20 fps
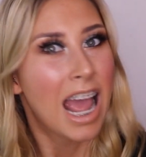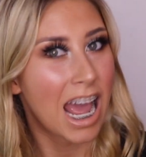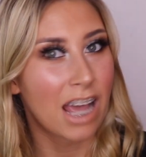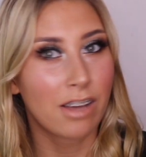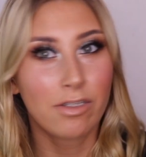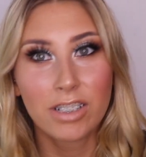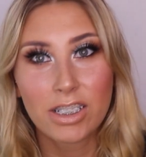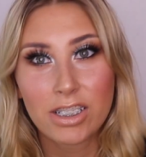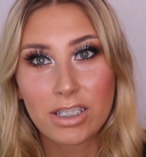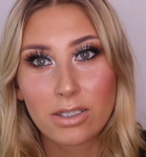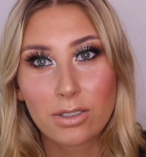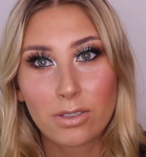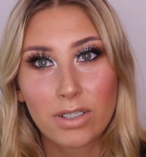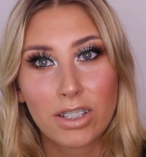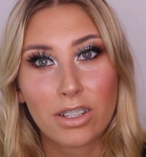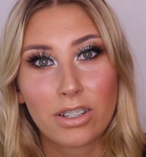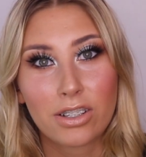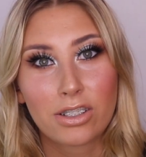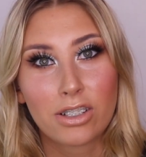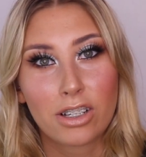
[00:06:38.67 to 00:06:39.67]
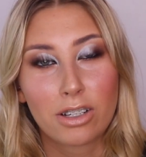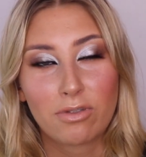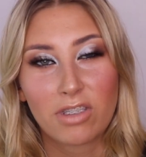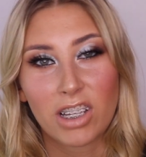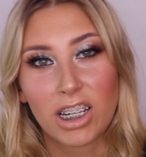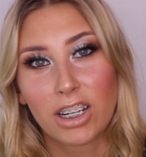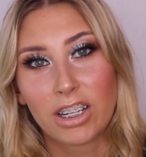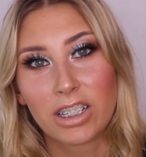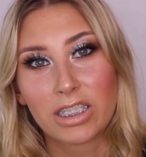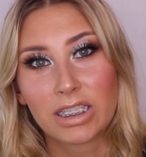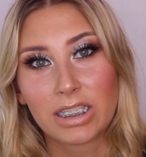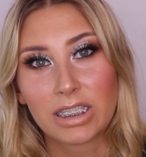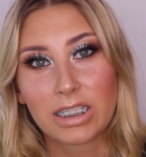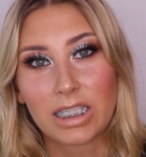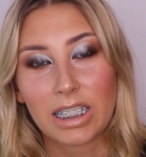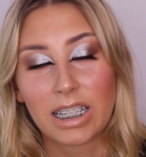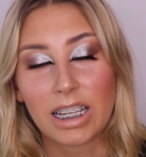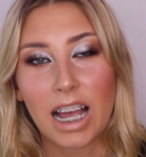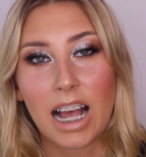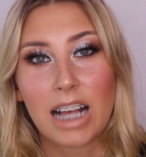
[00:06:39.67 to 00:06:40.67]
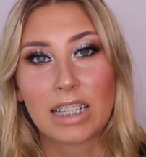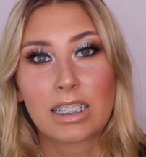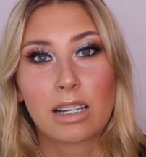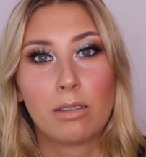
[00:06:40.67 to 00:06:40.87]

Even just doing YouTube videos this year has